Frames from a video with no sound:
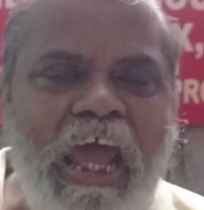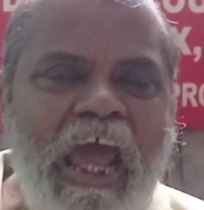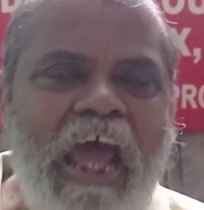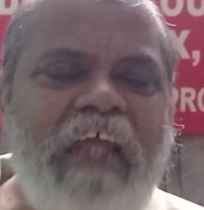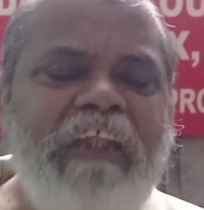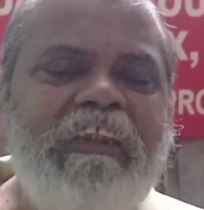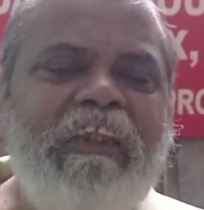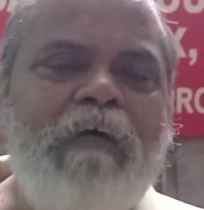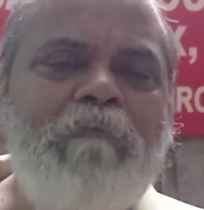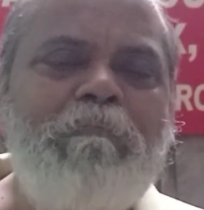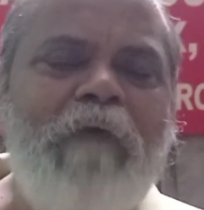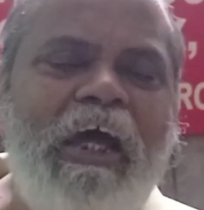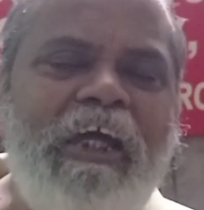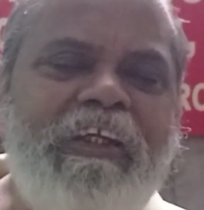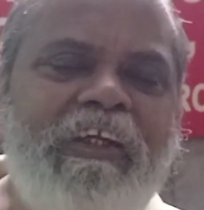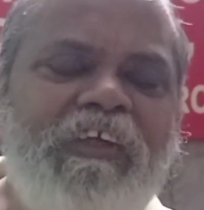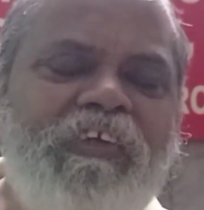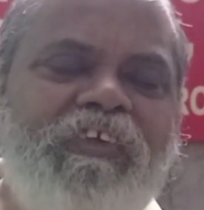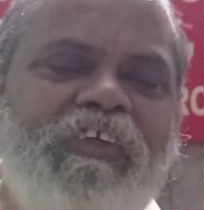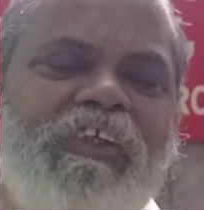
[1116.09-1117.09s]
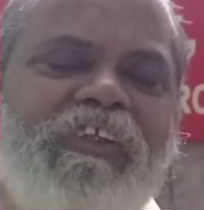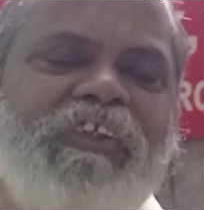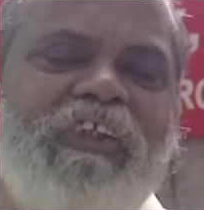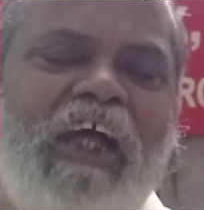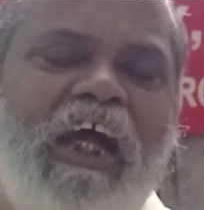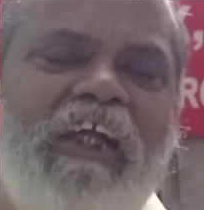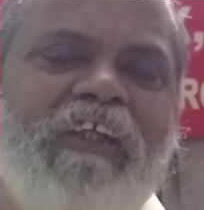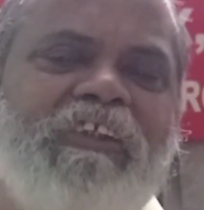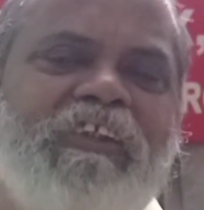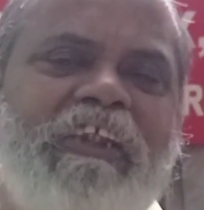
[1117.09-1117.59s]
and the minority
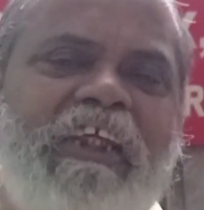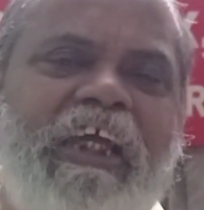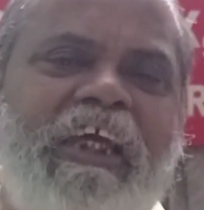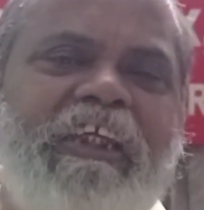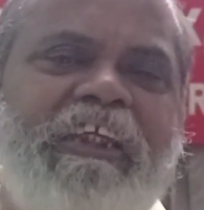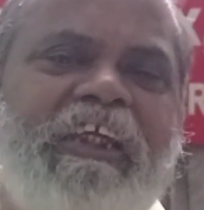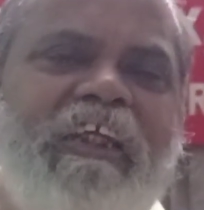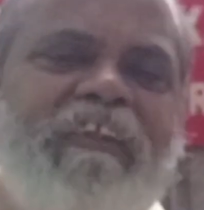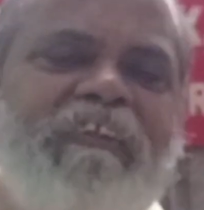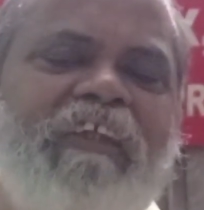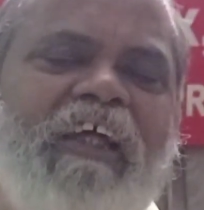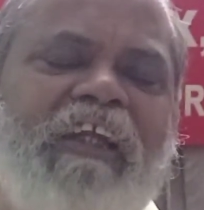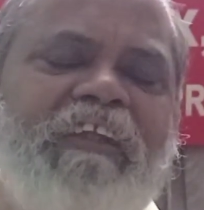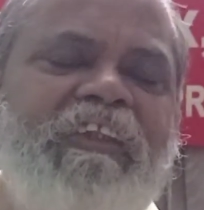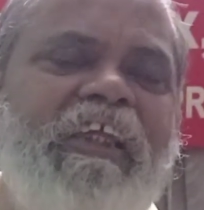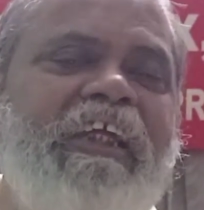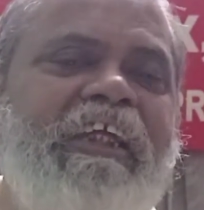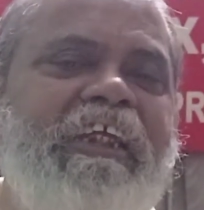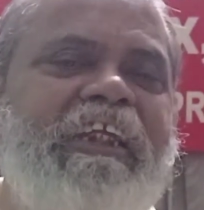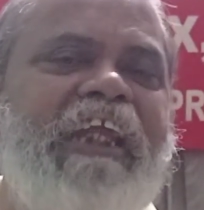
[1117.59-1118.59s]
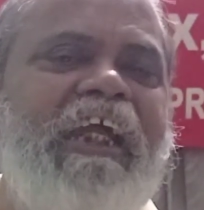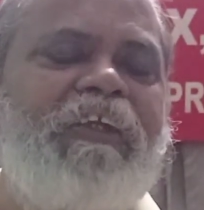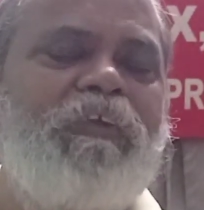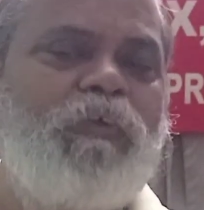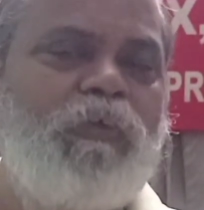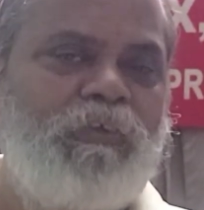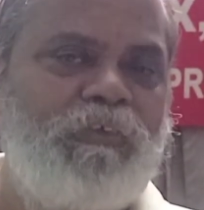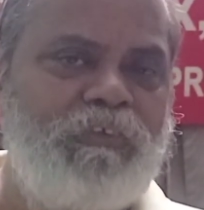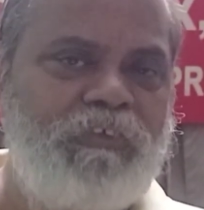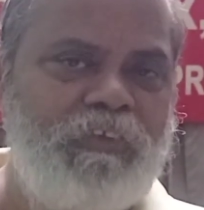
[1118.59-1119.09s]
charge carriers are the
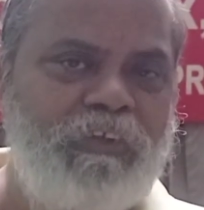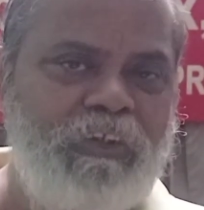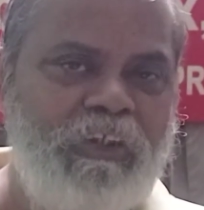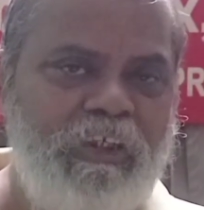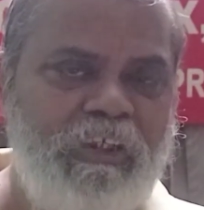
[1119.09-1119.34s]
electrons.